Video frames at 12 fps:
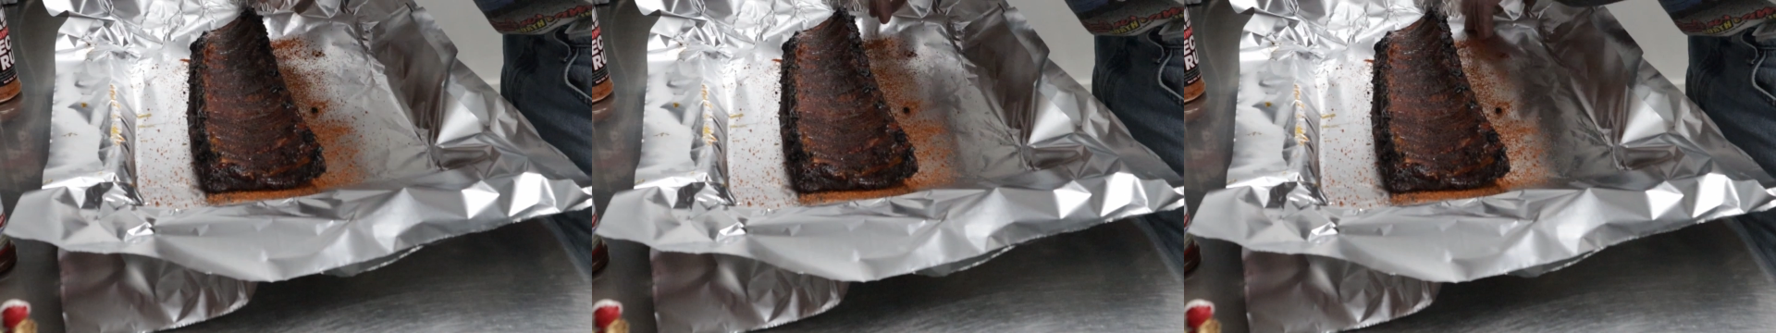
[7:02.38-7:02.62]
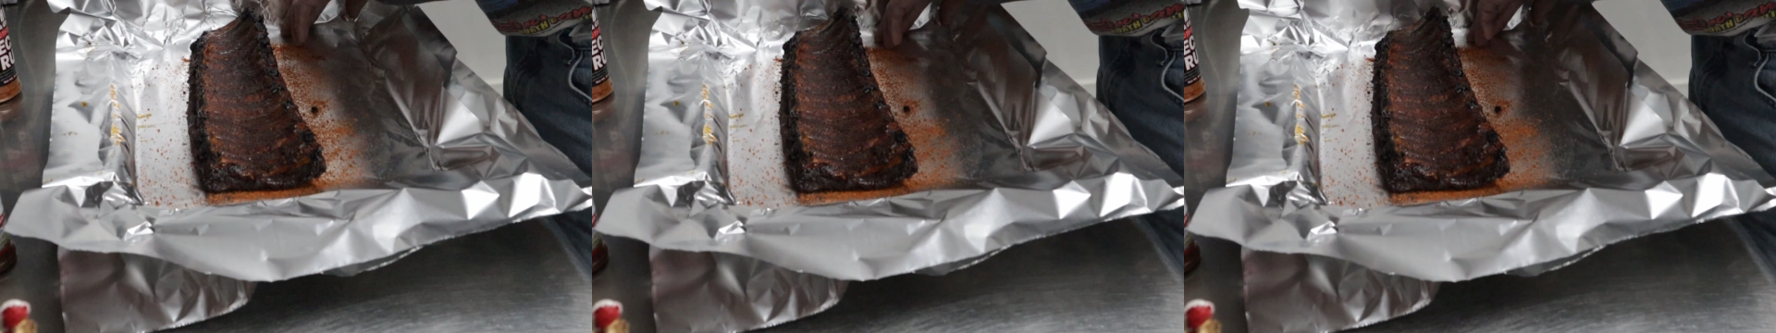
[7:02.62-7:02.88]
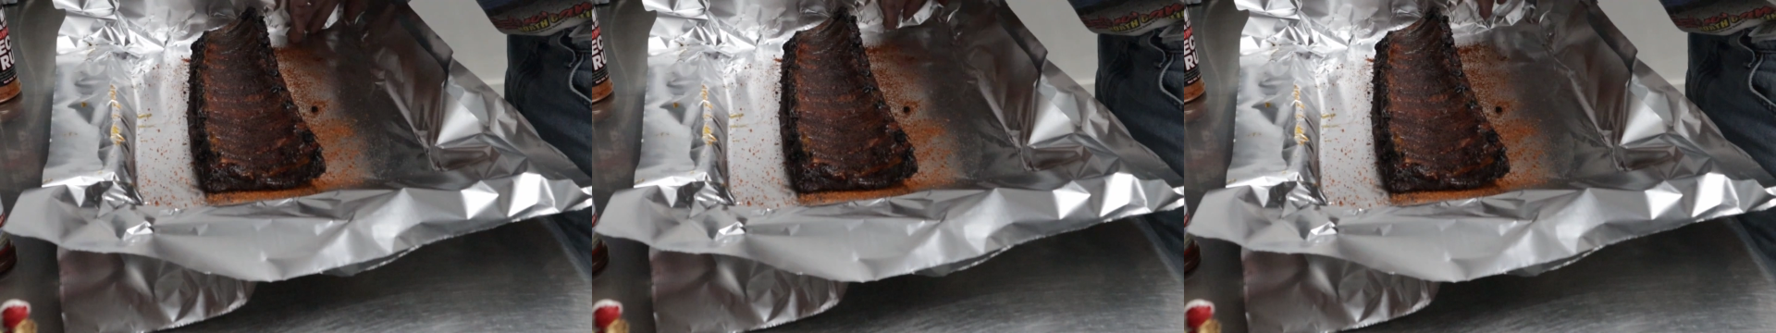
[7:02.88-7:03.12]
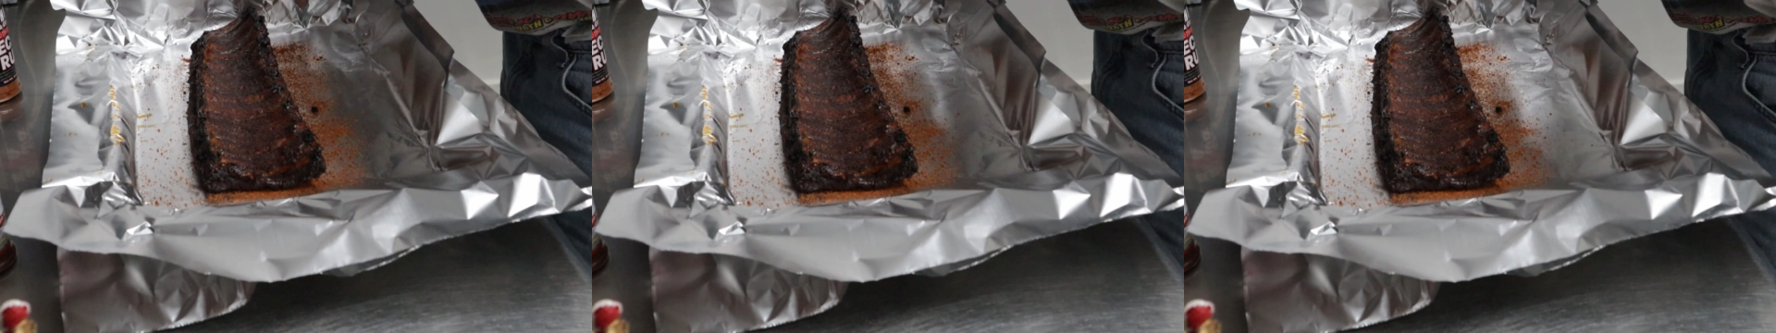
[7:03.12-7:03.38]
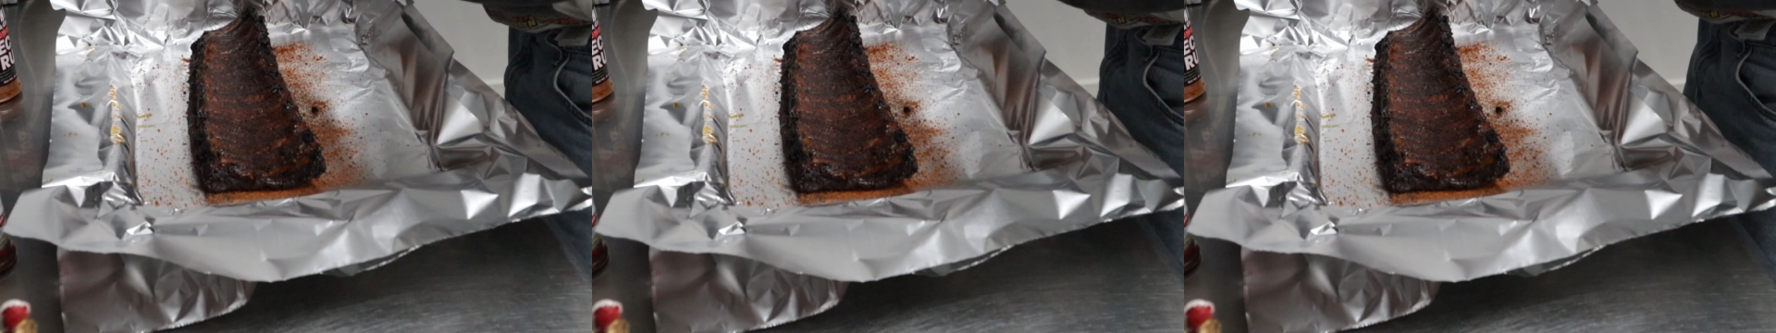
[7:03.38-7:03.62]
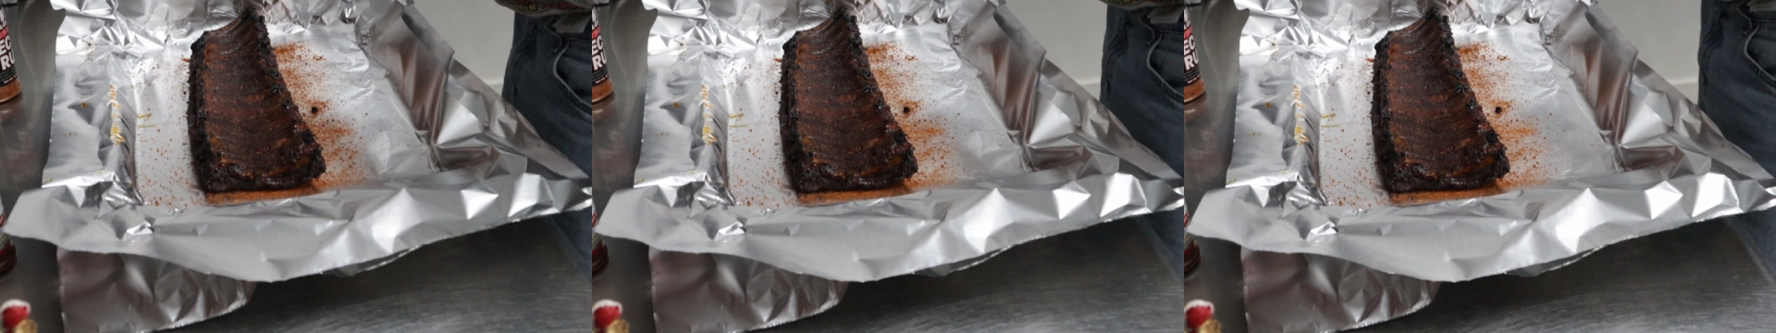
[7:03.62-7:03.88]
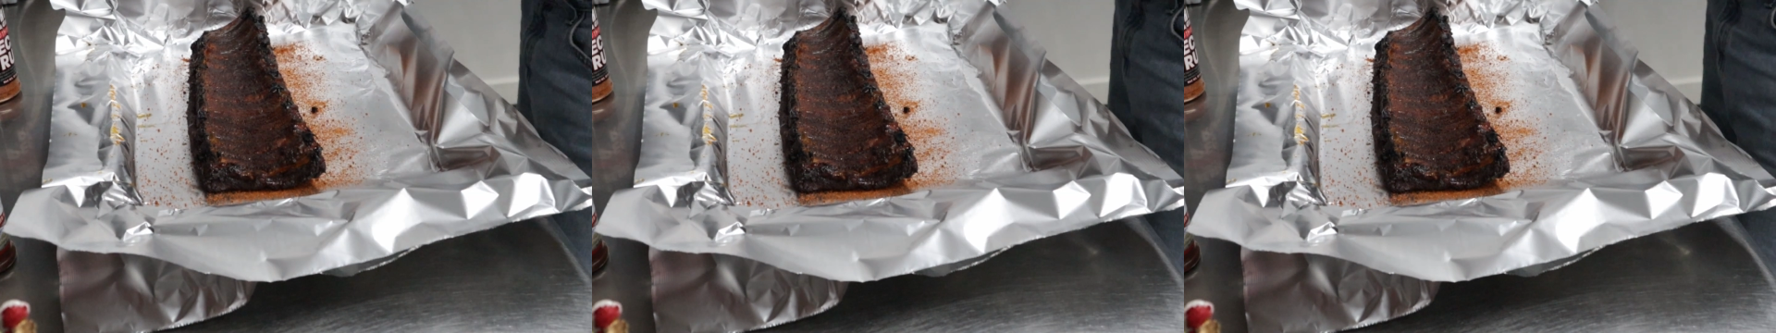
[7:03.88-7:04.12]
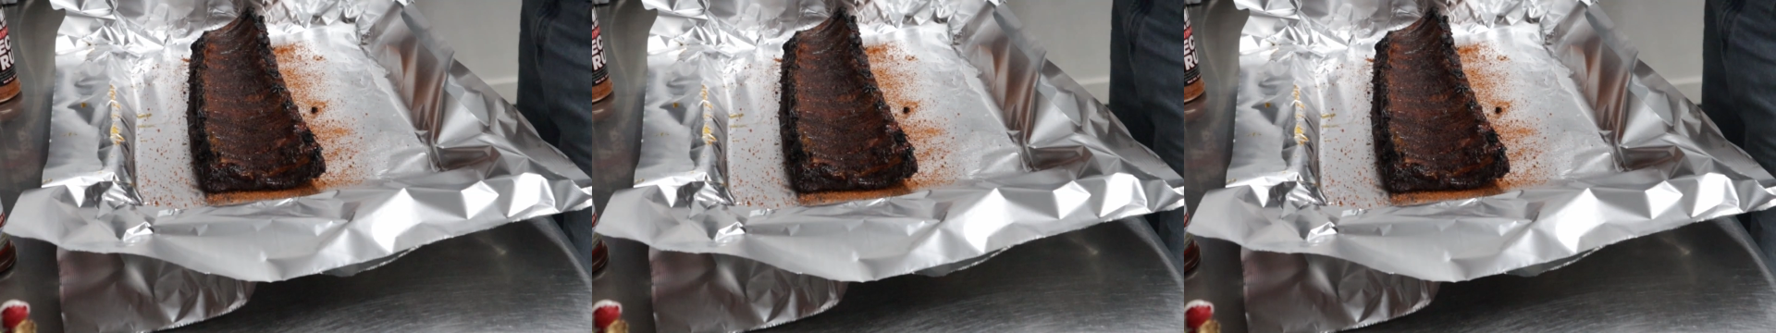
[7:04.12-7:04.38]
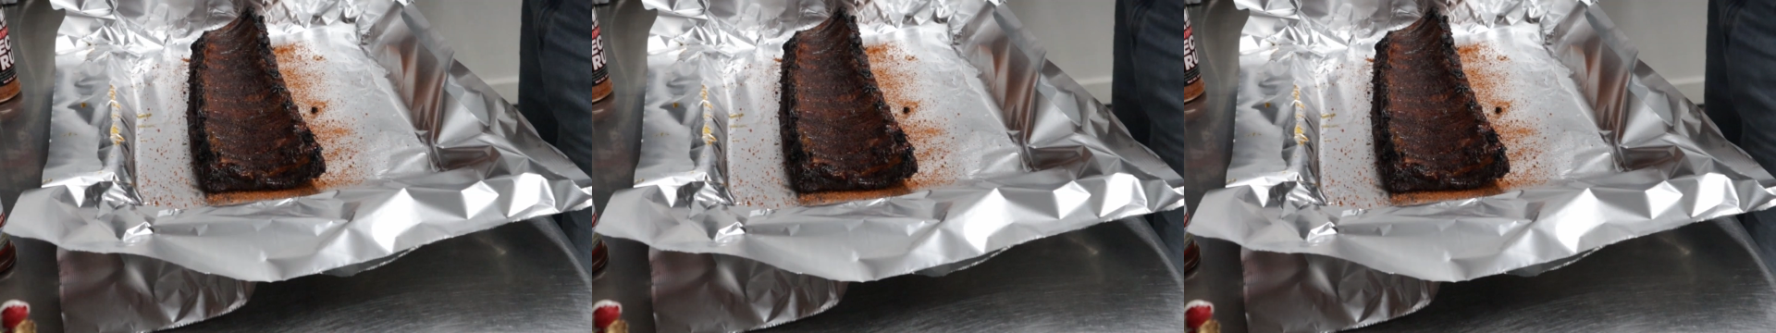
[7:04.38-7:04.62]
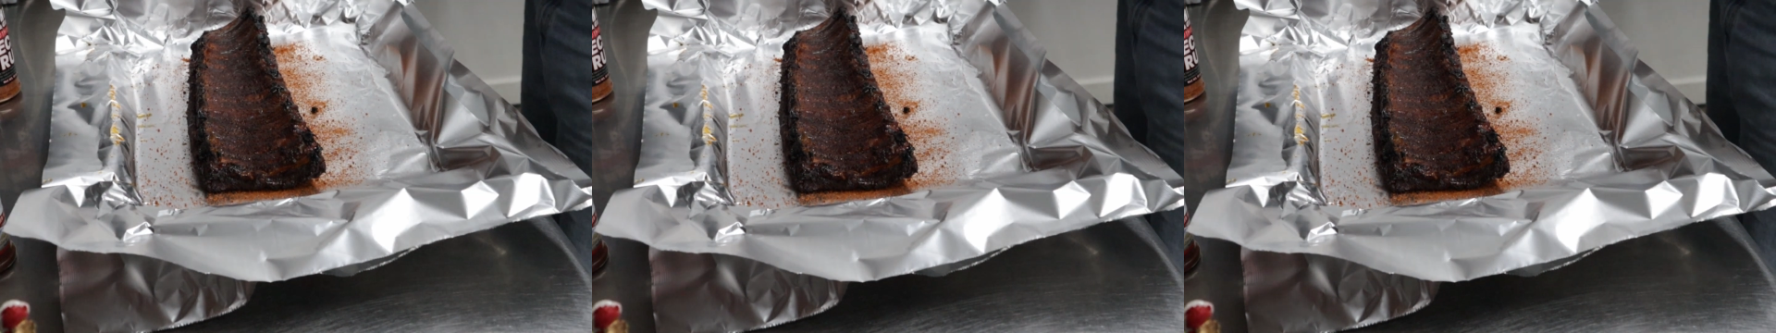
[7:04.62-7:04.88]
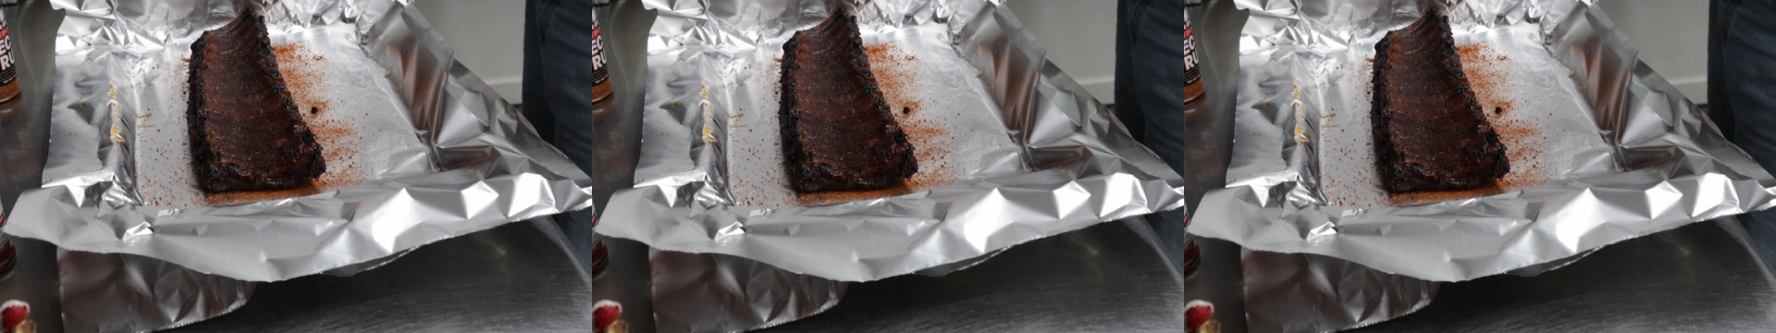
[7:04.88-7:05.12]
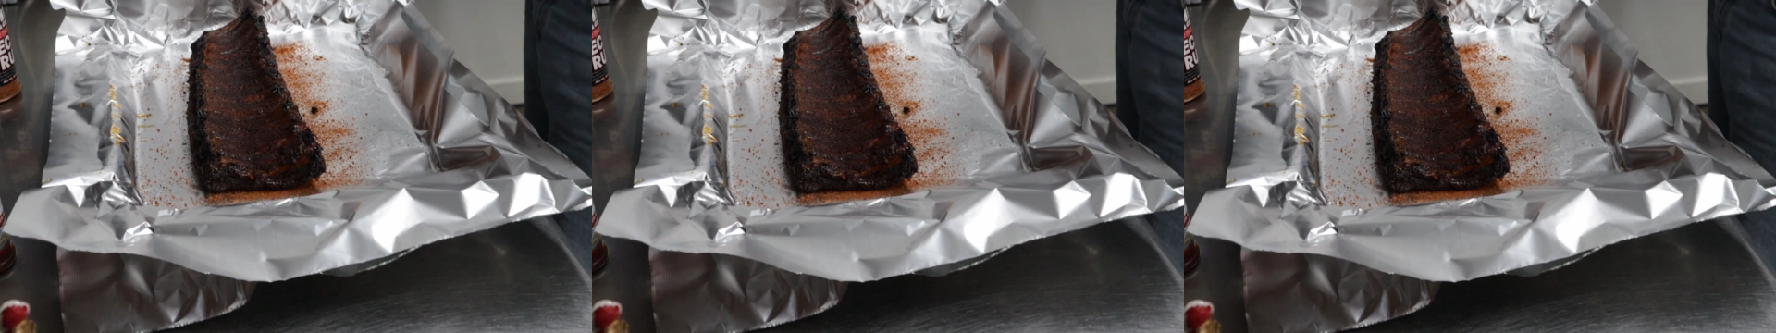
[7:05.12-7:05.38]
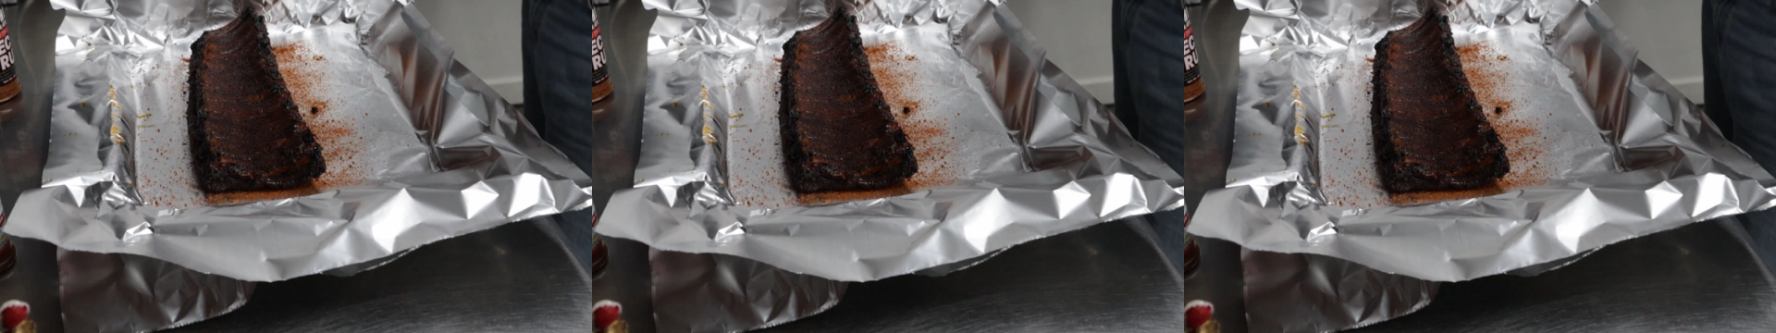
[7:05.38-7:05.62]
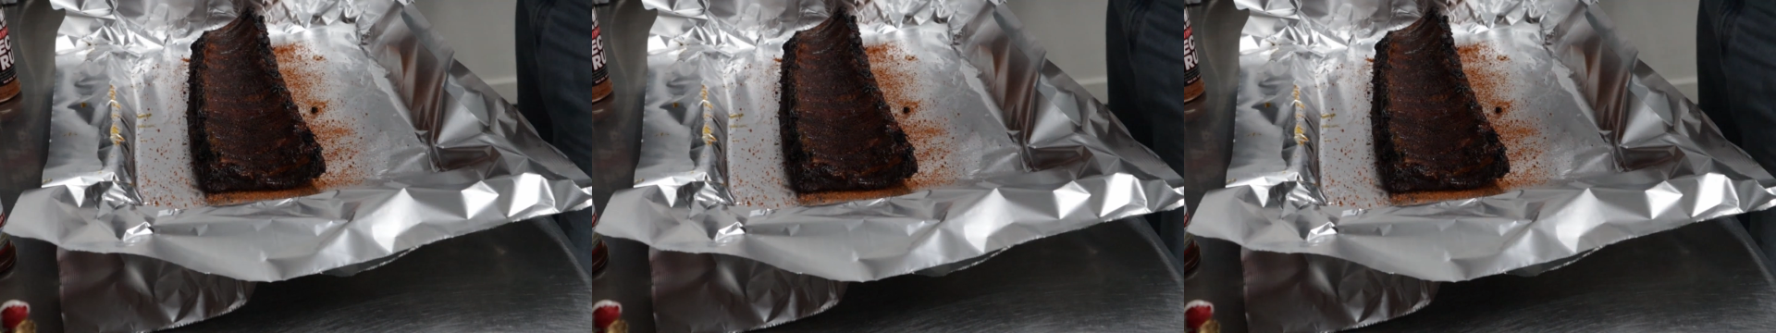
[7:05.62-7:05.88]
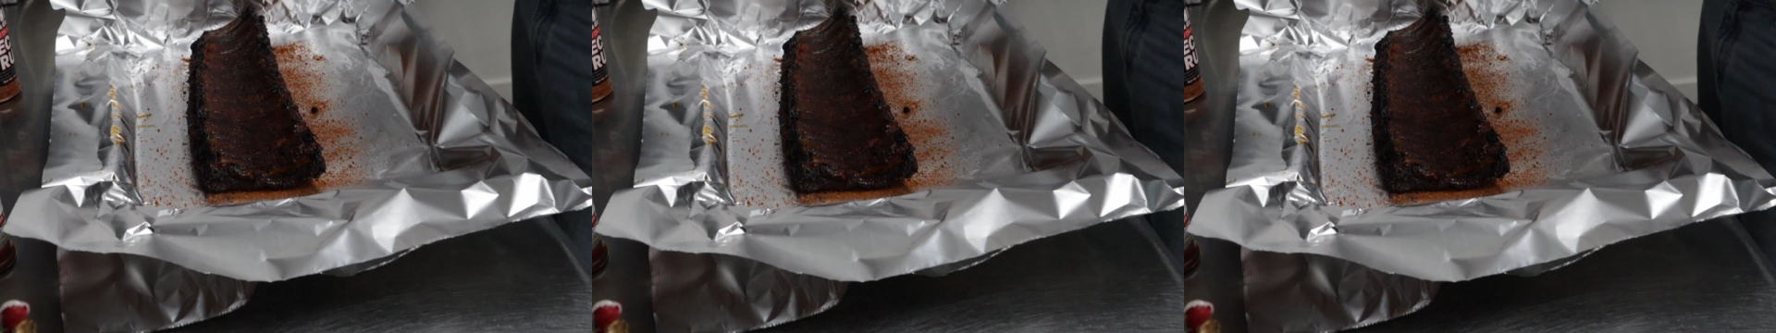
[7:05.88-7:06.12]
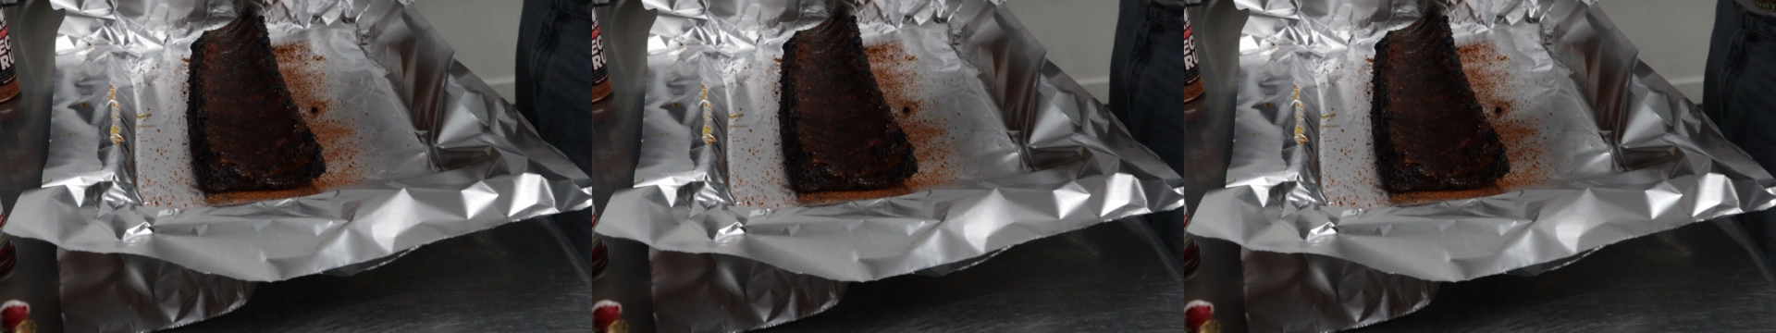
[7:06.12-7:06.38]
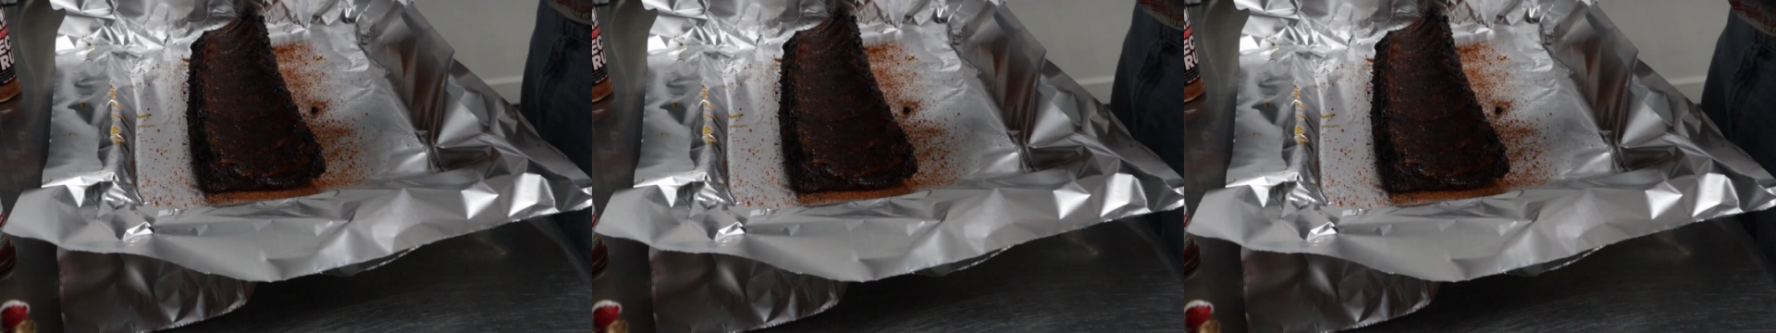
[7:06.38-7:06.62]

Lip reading: No face is visible, so there are no lips to read.